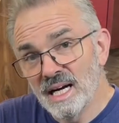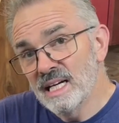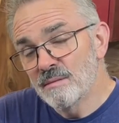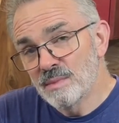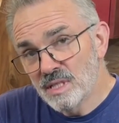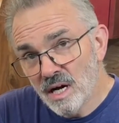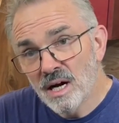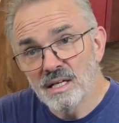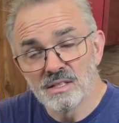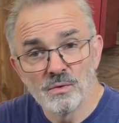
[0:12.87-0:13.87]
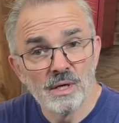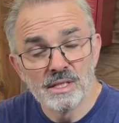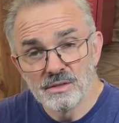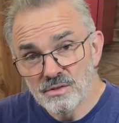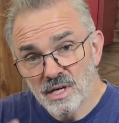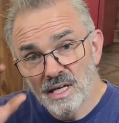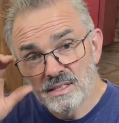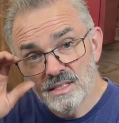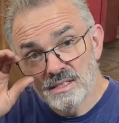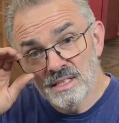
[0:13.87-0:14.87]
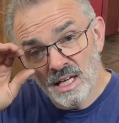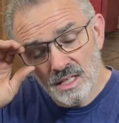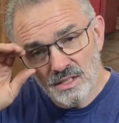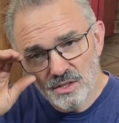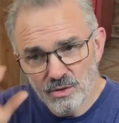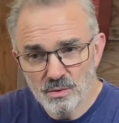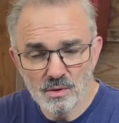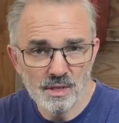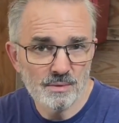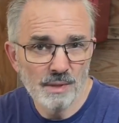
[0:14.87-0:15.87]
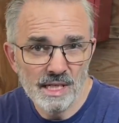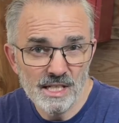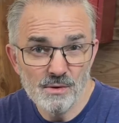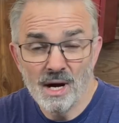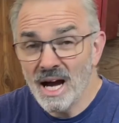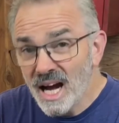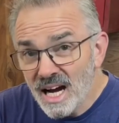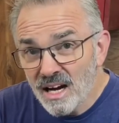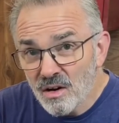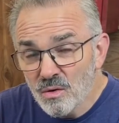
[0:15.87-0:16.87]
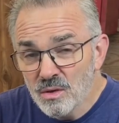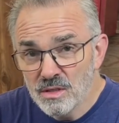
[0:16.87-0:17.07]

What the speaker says: am not going to try to tell you or explain to you how